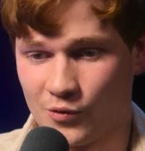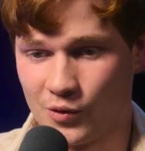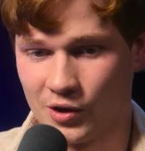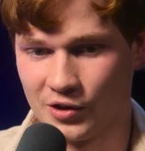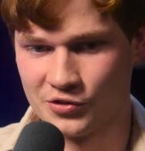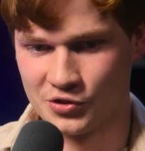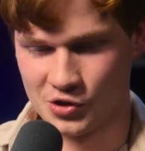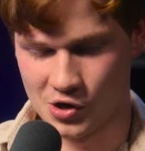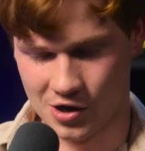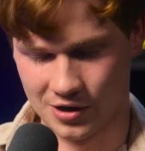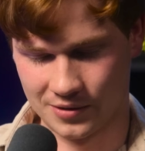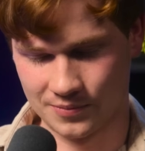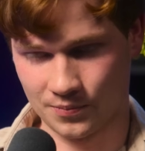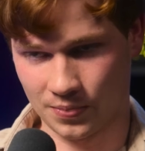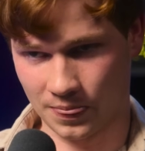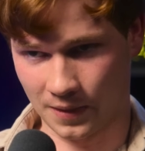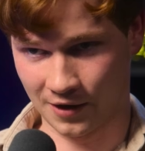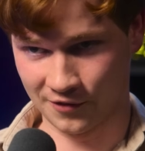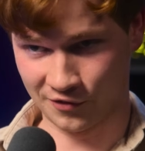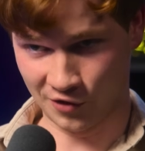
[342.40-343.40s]
Well,
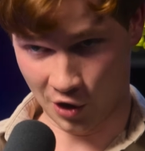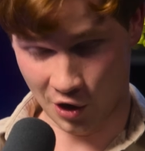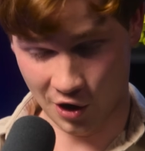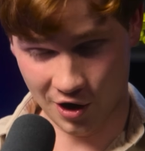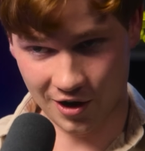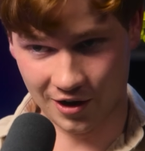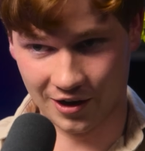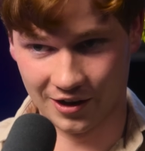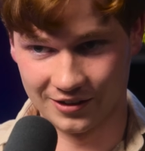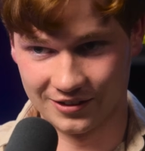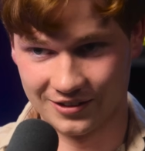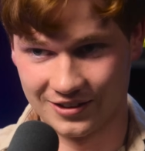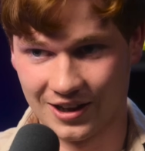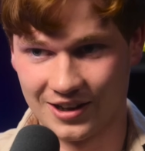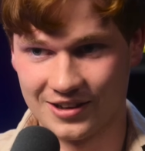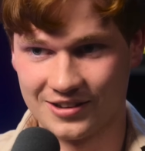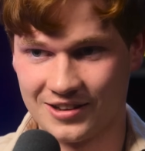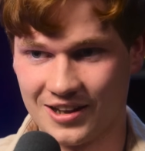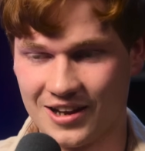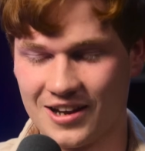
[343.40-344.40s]
Don, I've heard
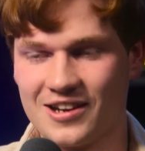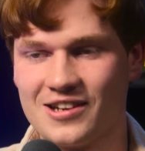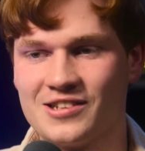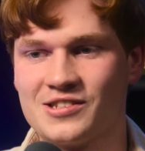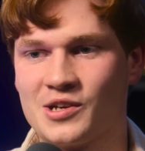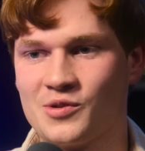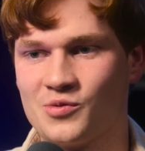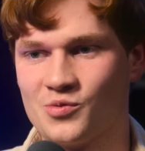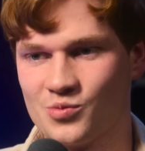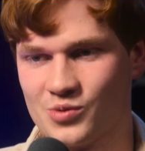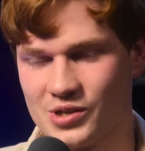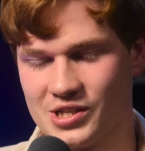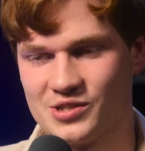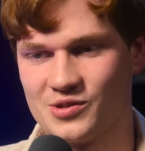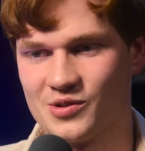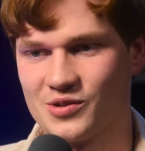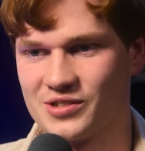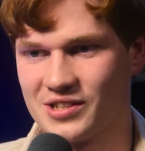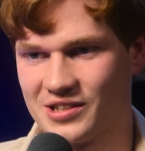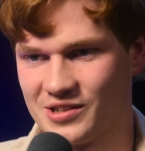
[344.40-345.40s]
that there is a
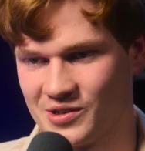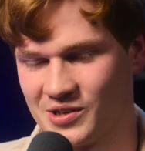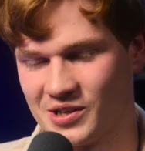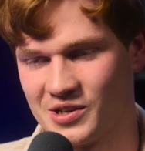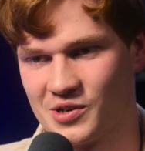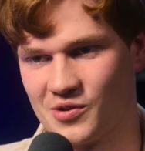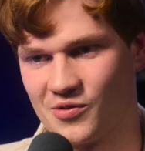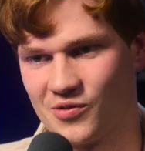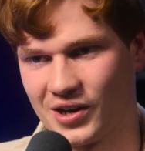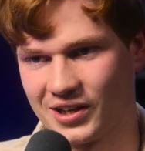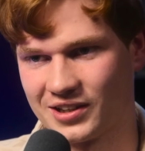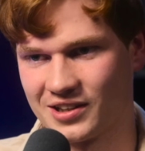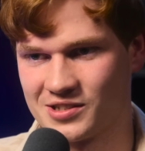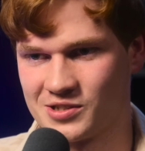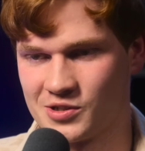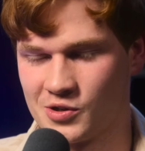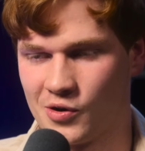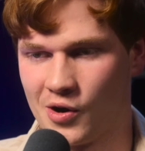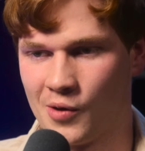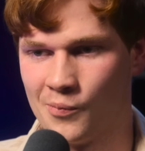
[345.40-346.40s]
resource that you can direct
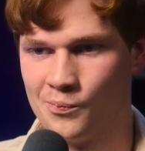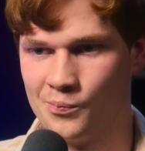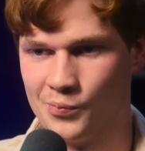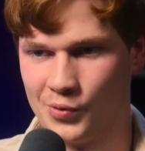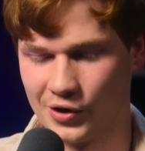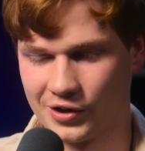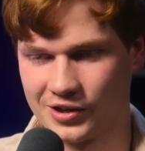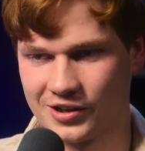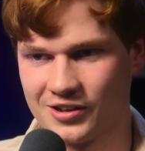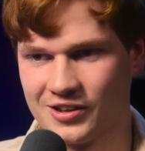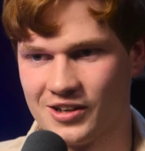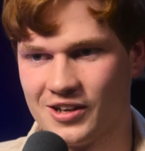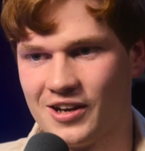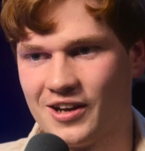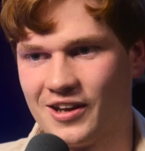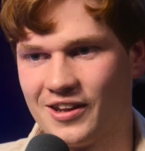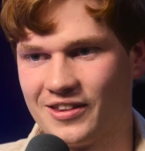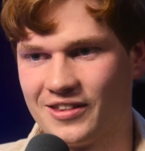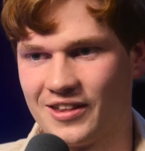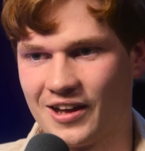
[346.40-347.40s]
us to, a book
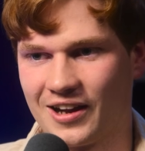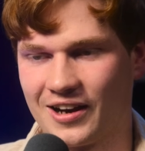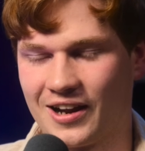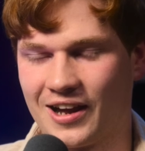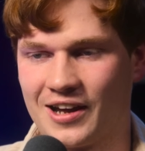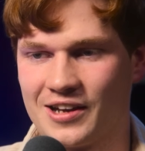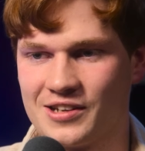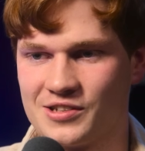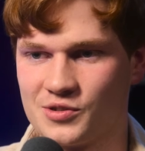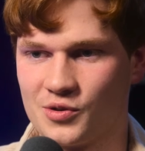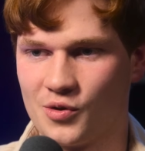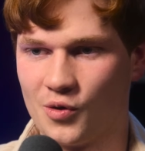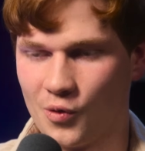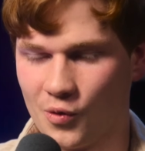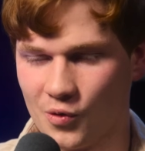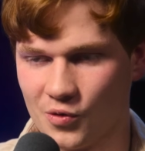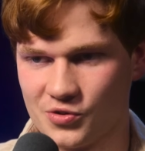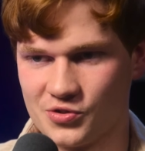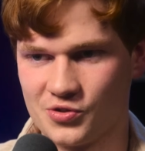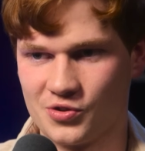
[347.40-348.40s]
that has
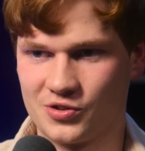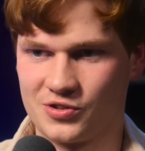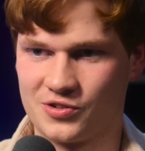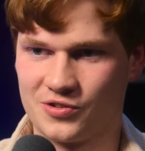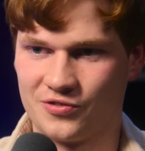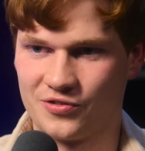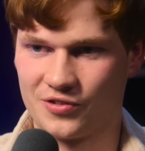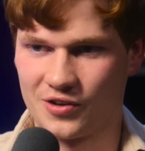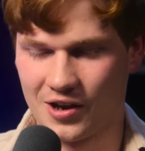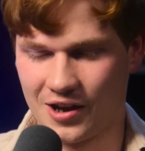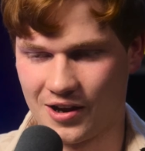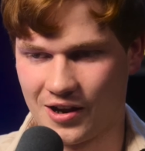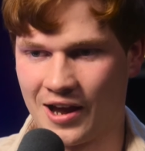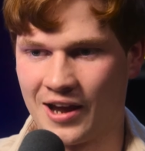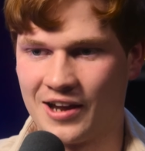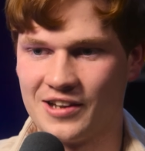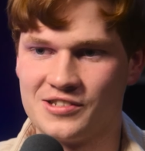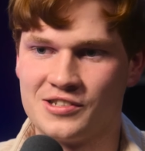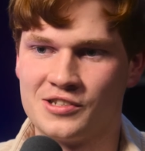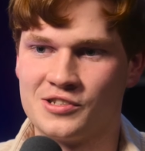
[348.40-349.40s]
all sorts of
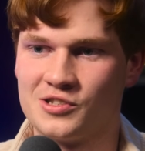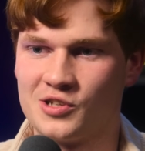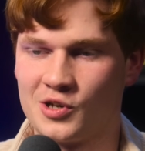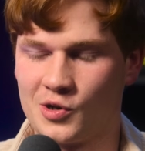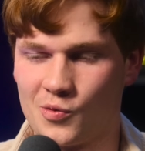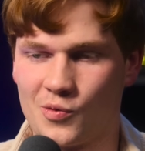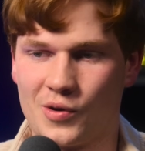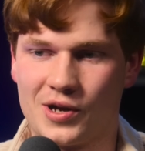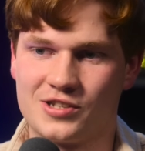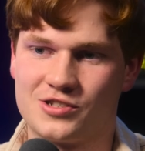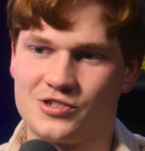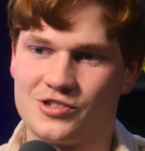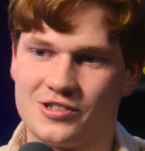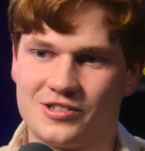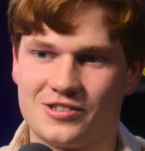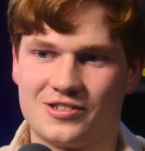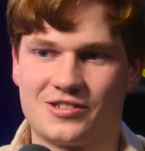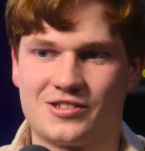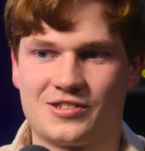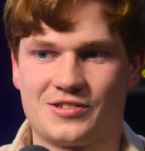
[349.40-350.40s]
answers to
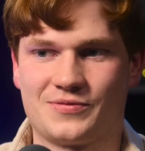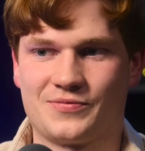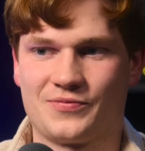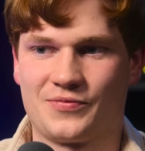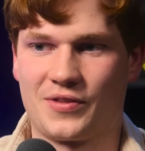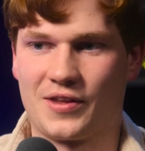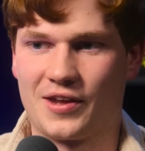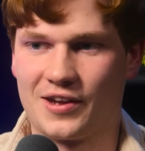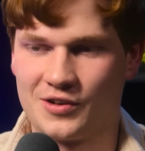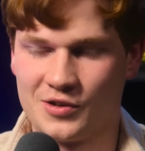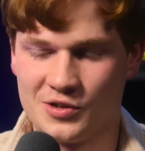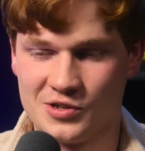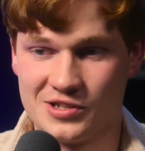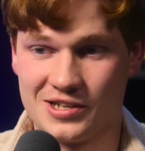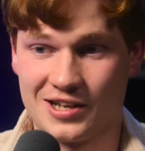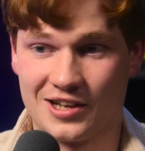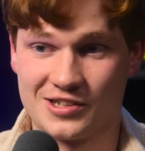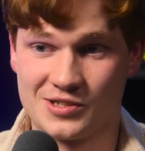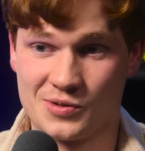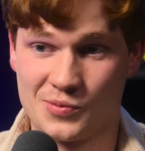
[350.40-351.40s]
questions. Could
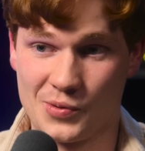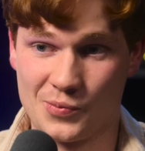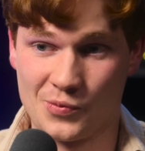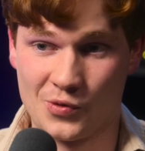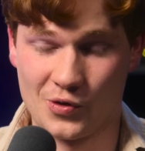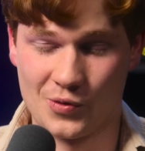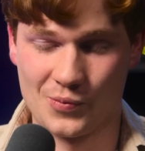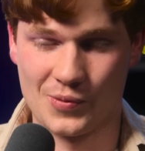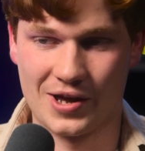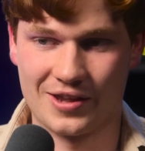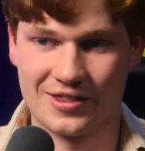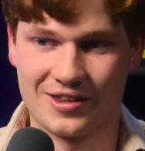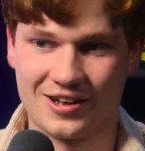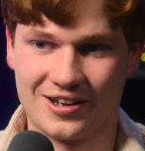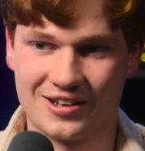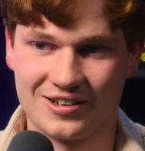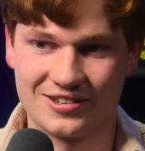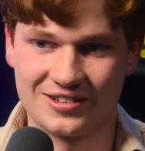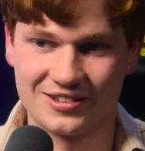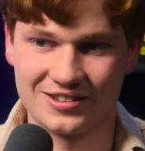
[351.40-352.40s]
you tell us a bit more about
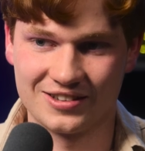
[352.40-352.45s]
that?